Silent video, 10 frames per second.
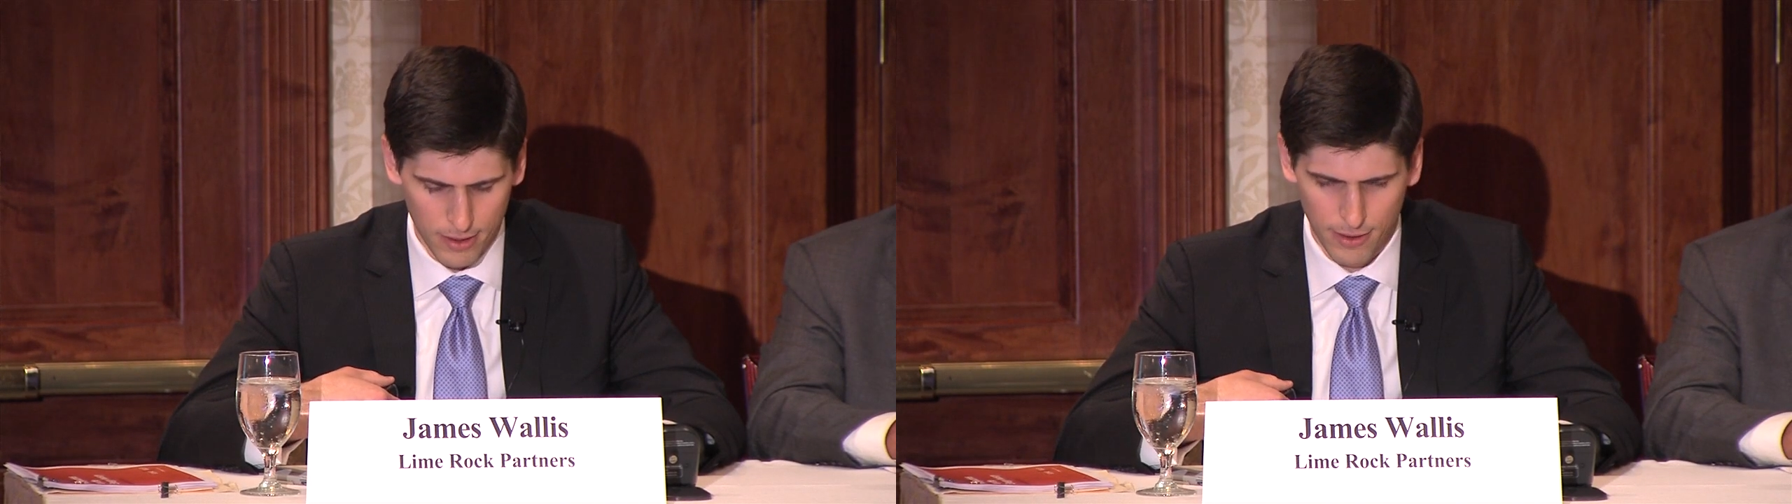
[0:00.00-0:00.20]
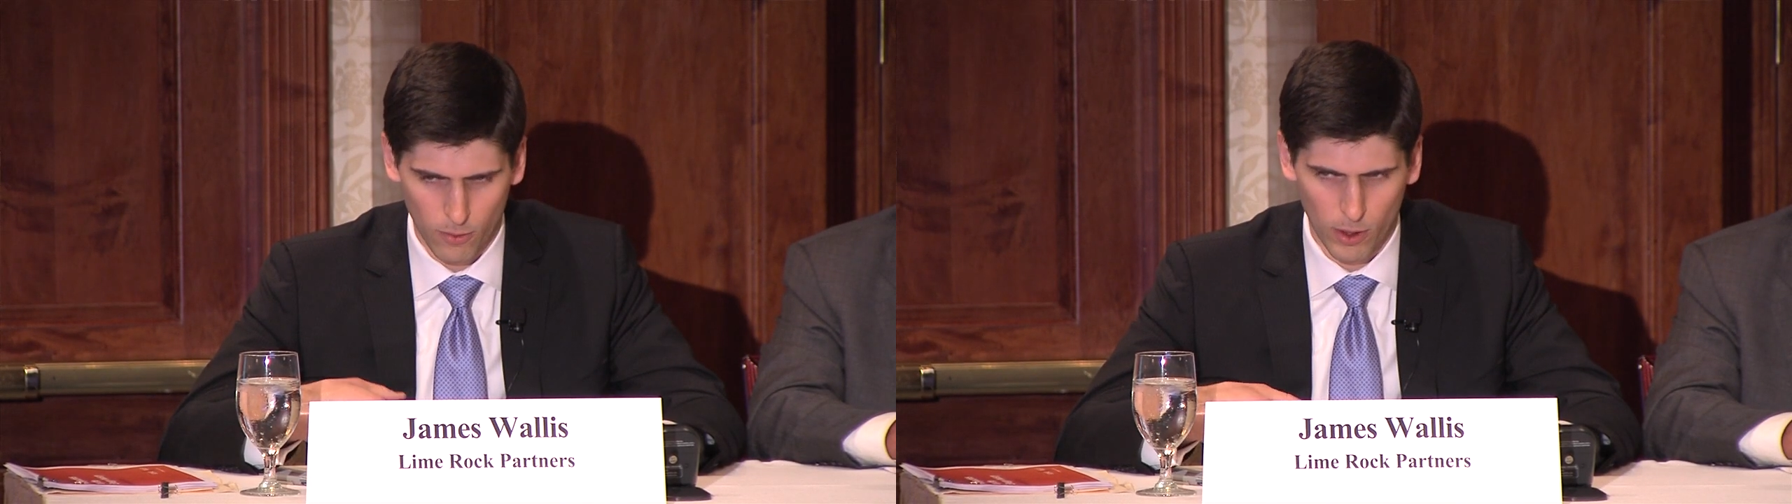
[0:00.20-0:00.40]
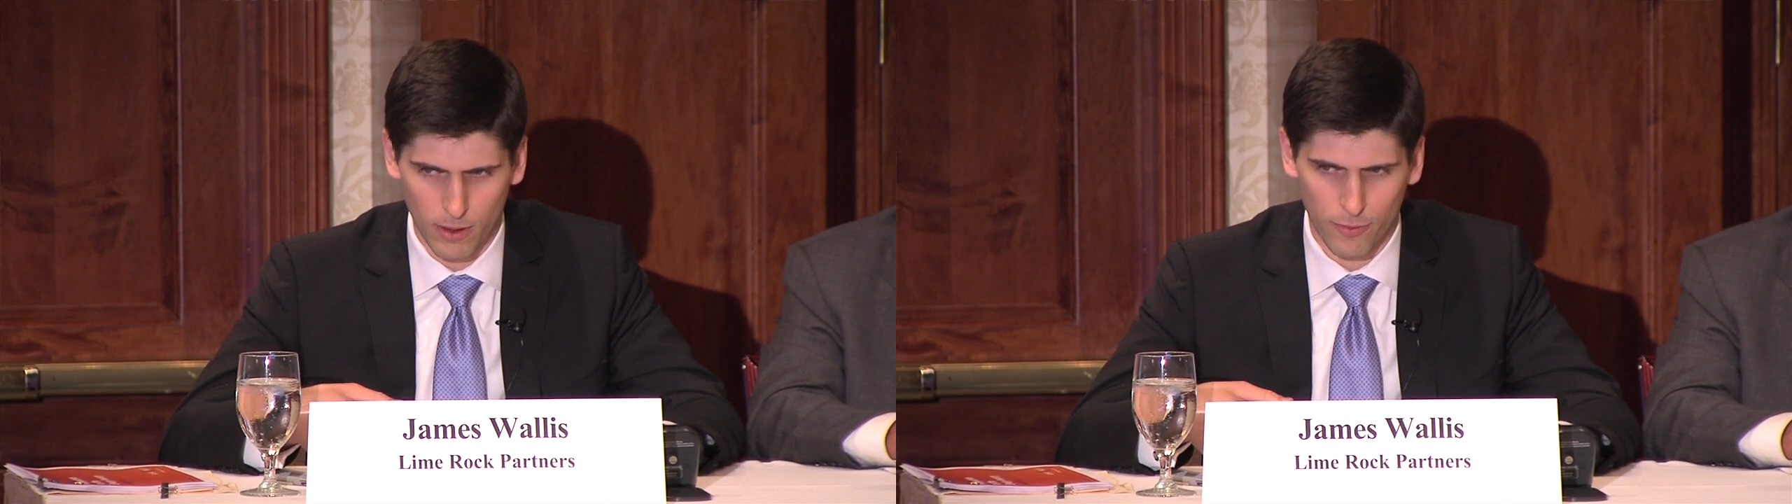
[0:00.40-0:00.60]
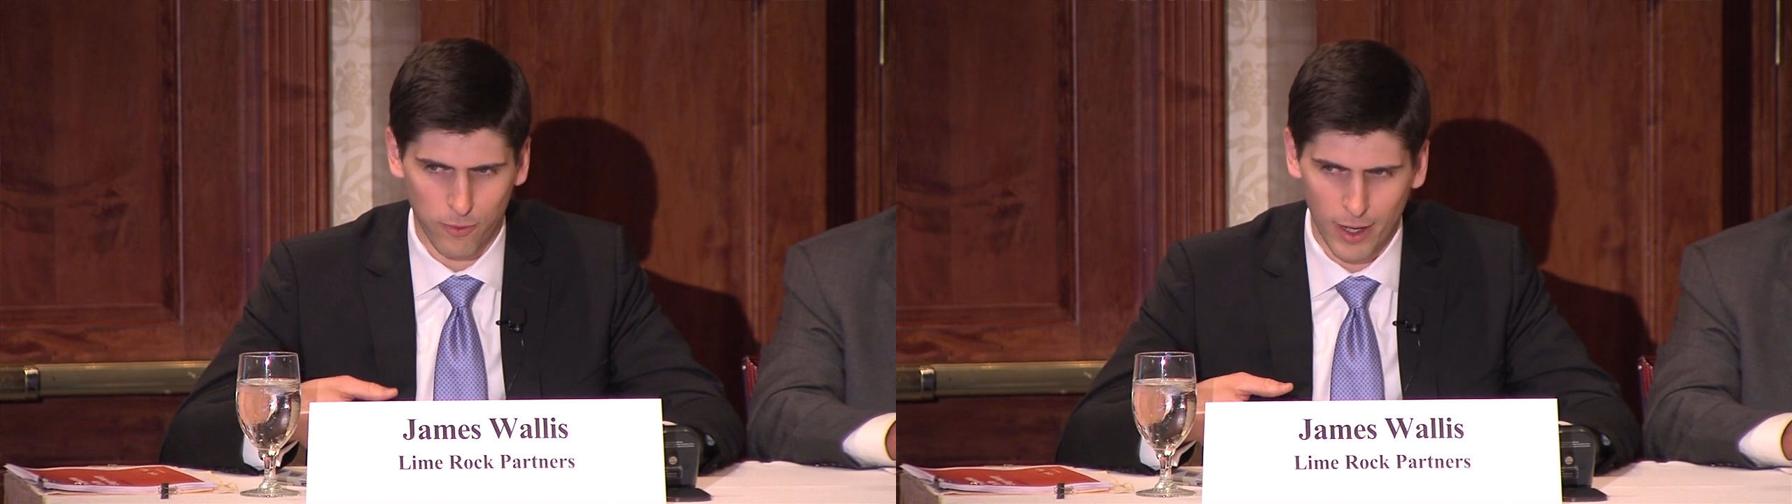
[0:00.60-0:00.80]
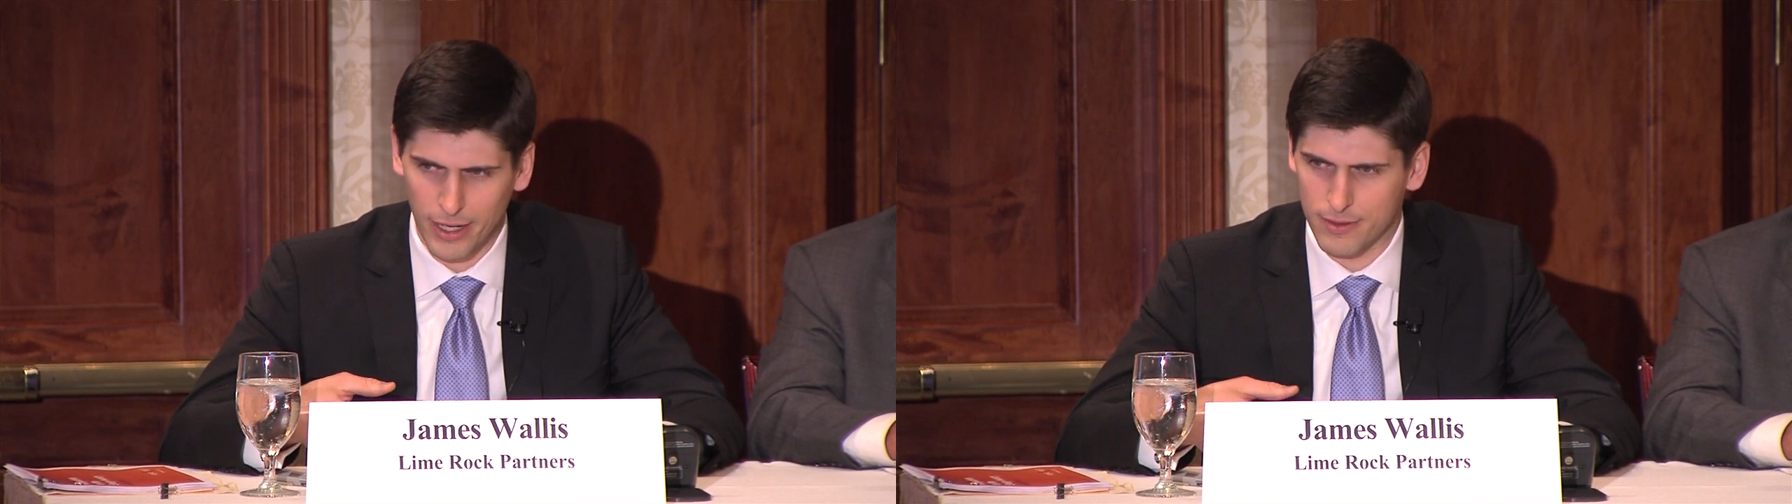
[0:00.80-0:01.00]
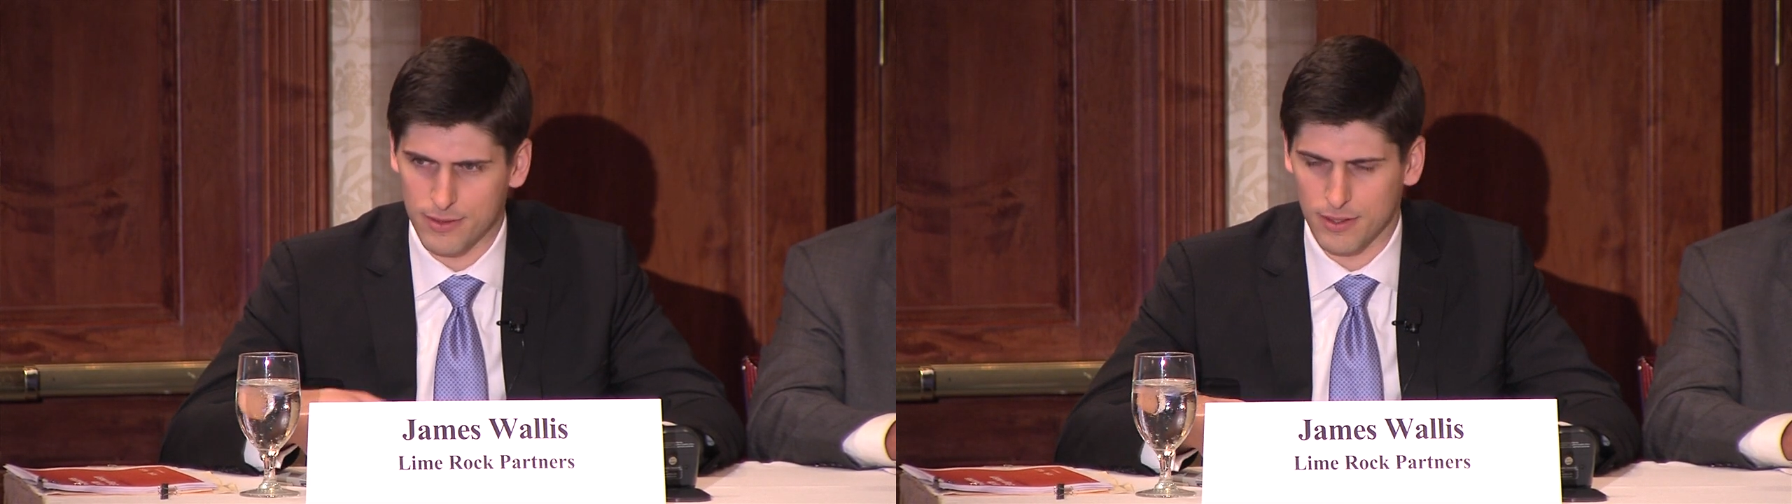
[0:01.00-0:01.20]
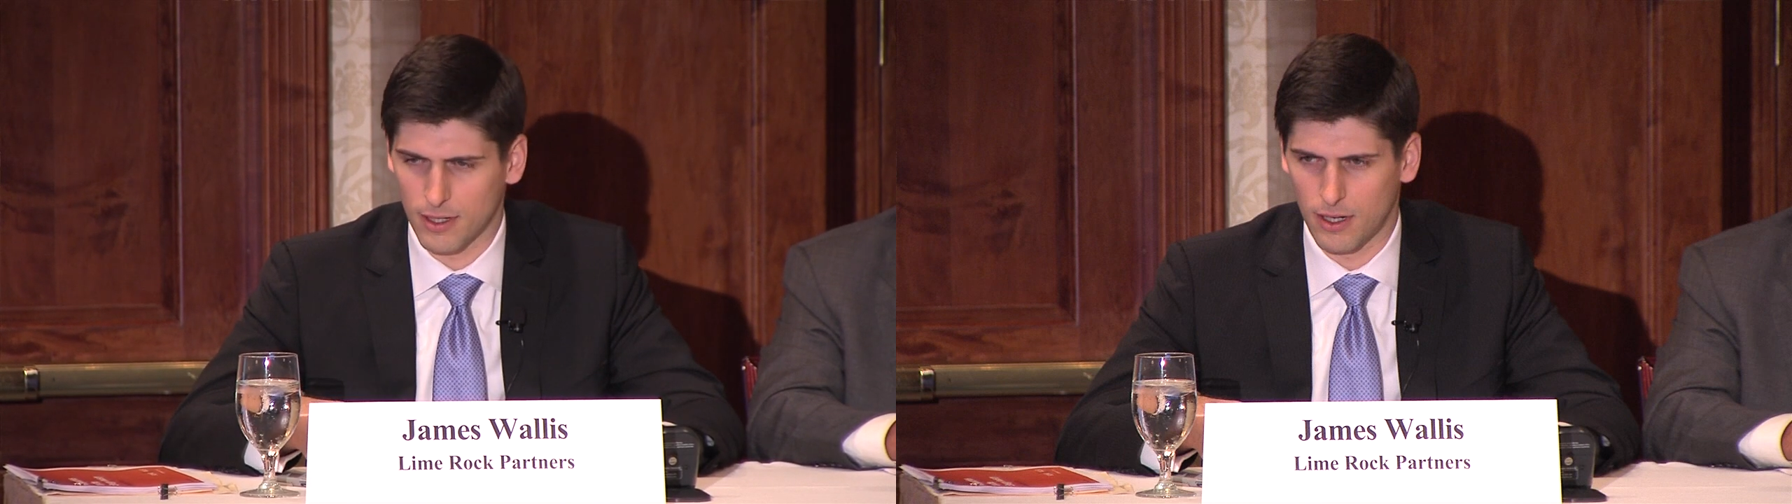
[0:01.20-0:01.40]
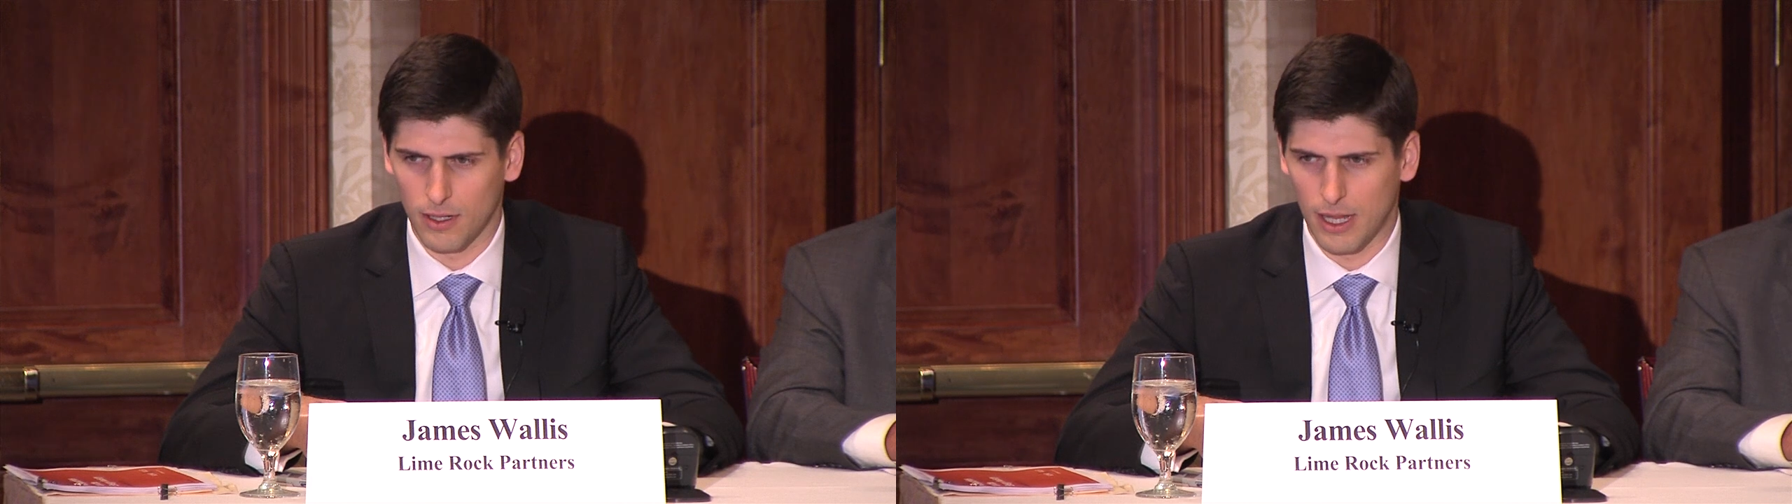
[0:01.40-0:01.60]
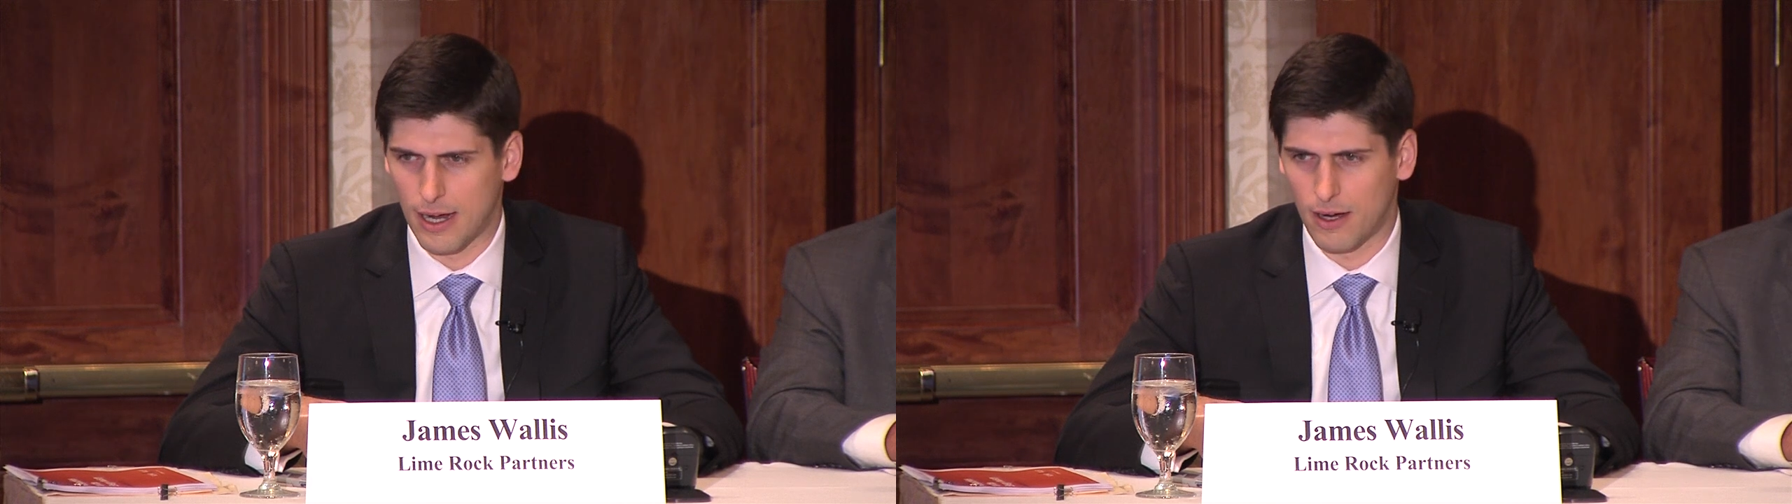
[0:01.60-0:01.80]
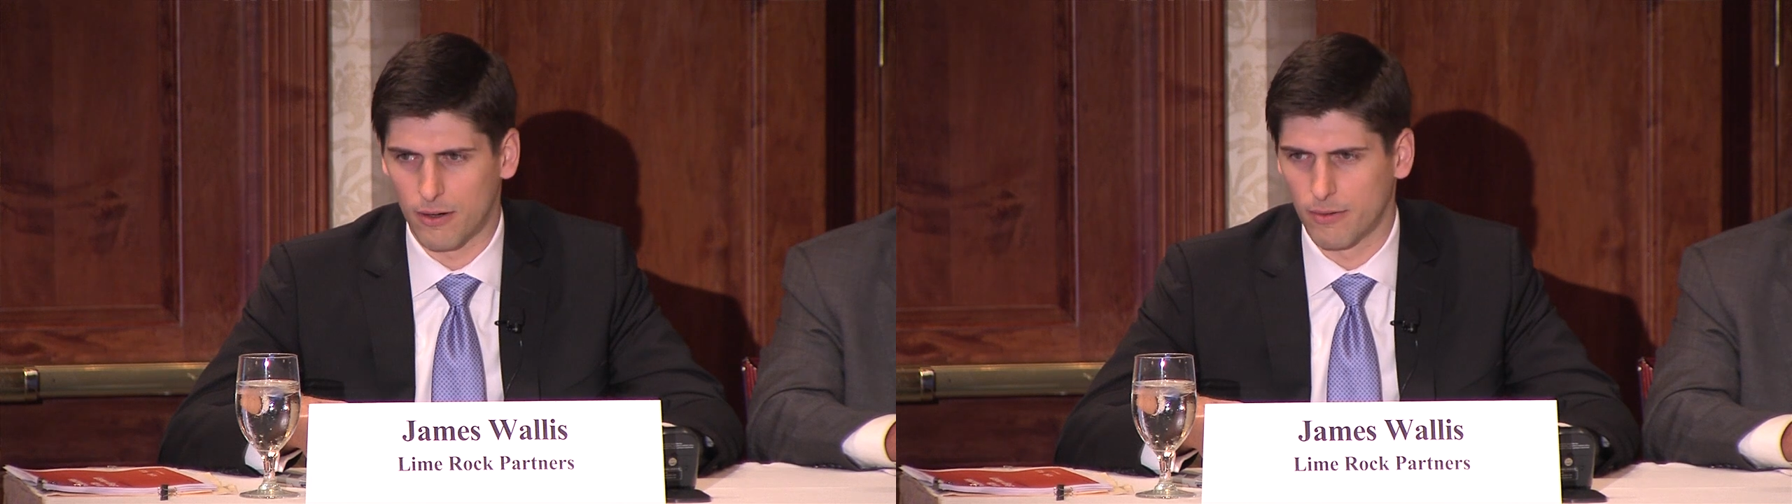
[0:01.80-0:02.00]
whether France is going to
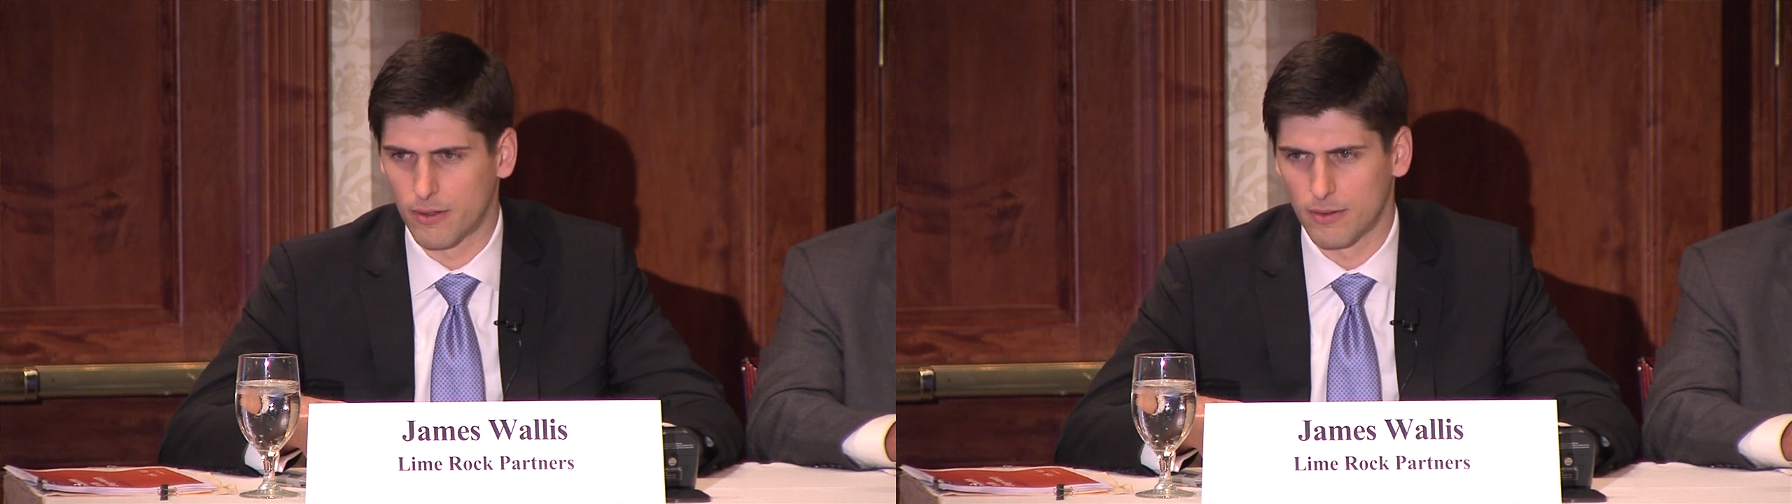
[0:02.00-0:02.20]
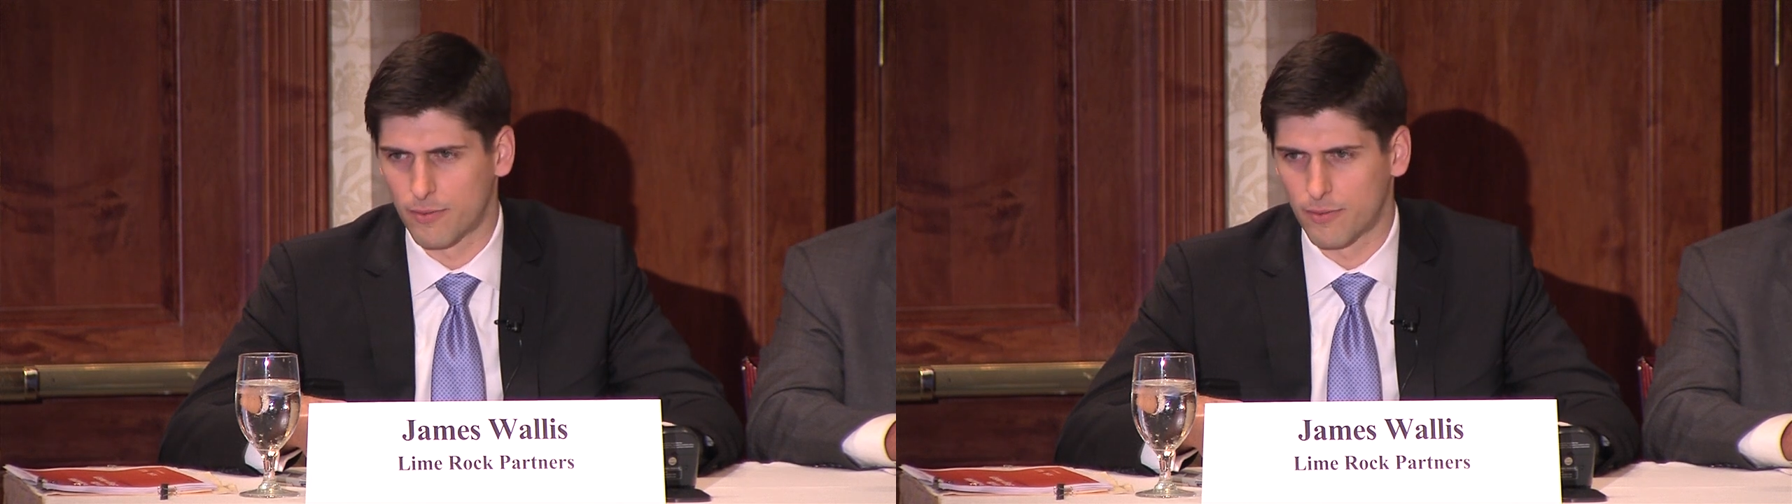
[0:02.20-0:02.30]
allow